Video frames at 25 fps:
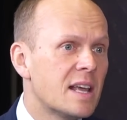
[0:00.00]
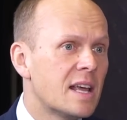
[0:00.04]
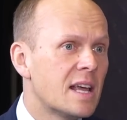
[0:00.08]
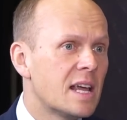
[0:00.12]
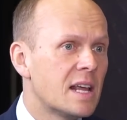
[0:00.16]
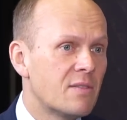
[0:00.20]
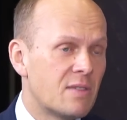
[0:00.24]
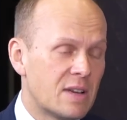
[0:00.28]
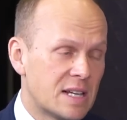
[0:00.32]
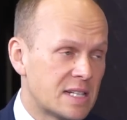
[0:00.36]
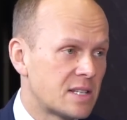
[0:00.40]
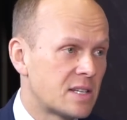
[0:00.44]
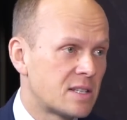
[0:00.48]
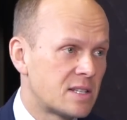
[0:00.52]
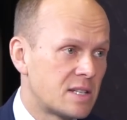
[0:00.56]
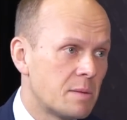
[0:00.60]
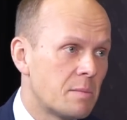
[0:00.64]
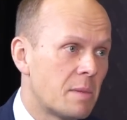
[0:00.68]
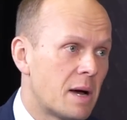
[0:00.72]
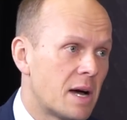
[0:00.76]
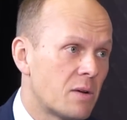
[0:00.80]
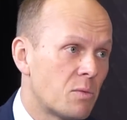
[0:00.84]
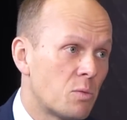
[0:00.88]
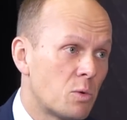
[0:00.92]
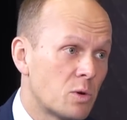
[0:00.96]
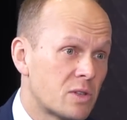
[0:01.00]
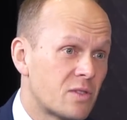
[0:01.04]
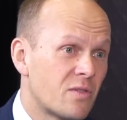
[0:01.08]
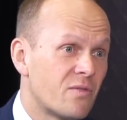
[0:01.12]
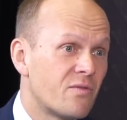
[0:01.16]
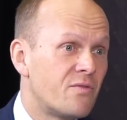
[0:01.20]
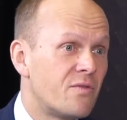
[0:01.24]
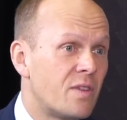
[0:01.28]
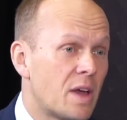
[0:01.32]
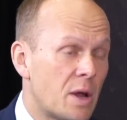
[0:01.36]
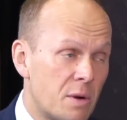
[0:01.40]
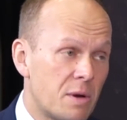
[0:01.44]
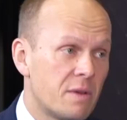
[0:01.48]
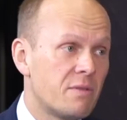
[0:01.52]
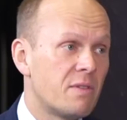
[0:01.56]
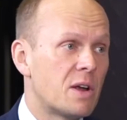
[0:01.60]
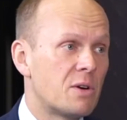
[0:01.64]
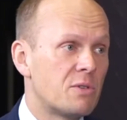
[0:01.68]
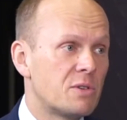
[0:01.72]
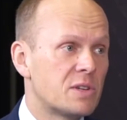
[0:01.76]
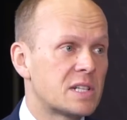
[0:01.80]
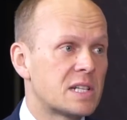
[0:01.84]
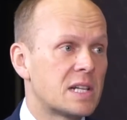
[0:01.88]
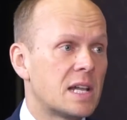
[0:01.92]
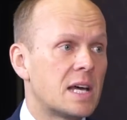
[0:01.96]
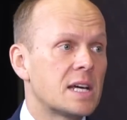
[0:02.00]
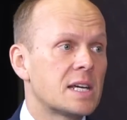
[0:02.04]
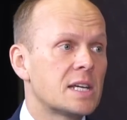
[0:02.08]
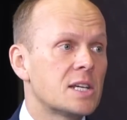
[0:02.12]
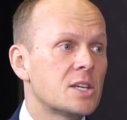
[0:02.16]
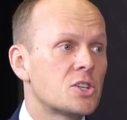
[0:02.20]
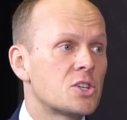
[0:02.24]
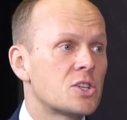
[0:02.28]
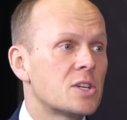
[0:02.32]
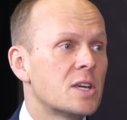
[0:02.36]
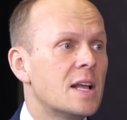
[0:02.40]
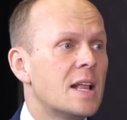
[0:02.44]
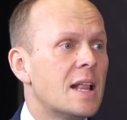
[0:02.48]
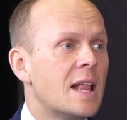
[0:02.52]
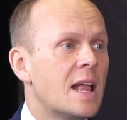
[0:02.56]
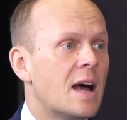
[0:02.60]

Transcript: investors' demand was very, very sluggish.